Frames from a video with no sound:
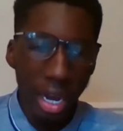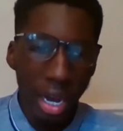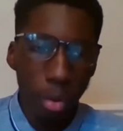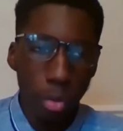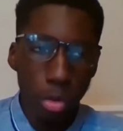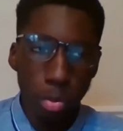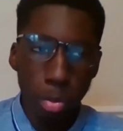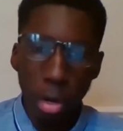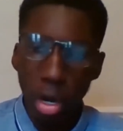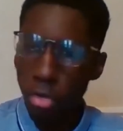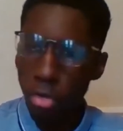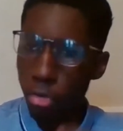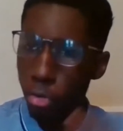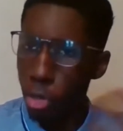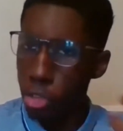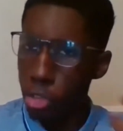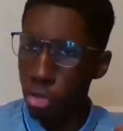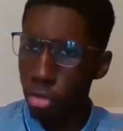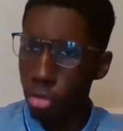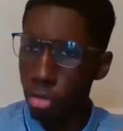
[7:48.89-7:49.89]
I was part of a
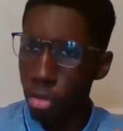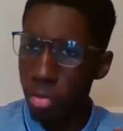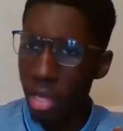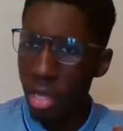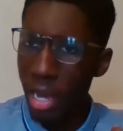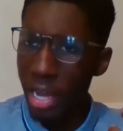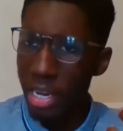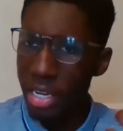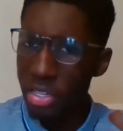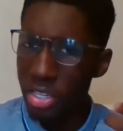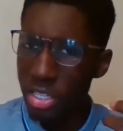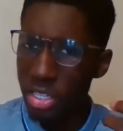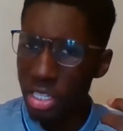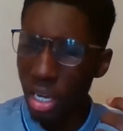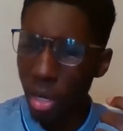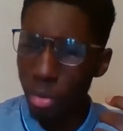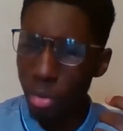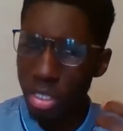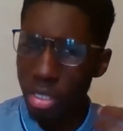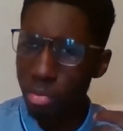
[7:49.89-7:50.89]
friendship group that I had since
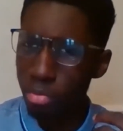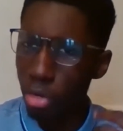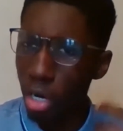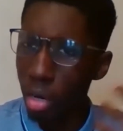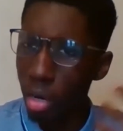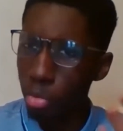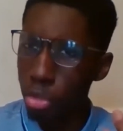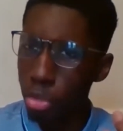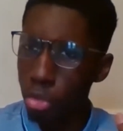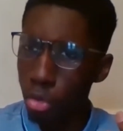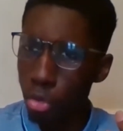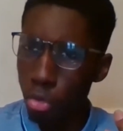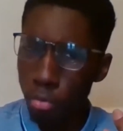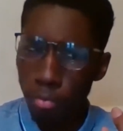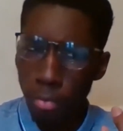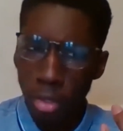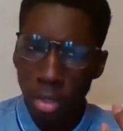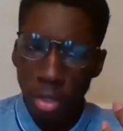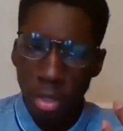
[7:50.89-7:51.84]
I was in primary school.